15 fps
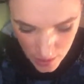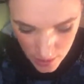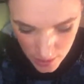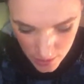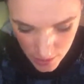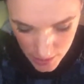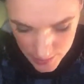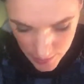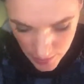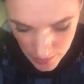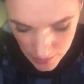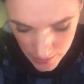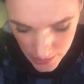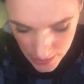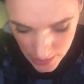It's
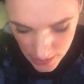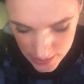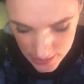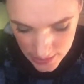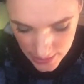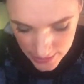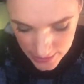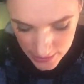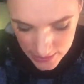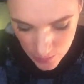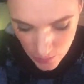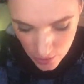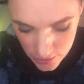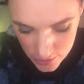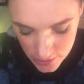probably a slightly
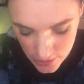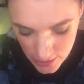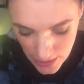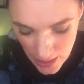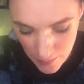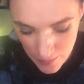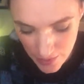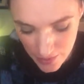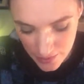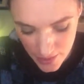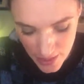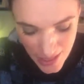smaller gap than the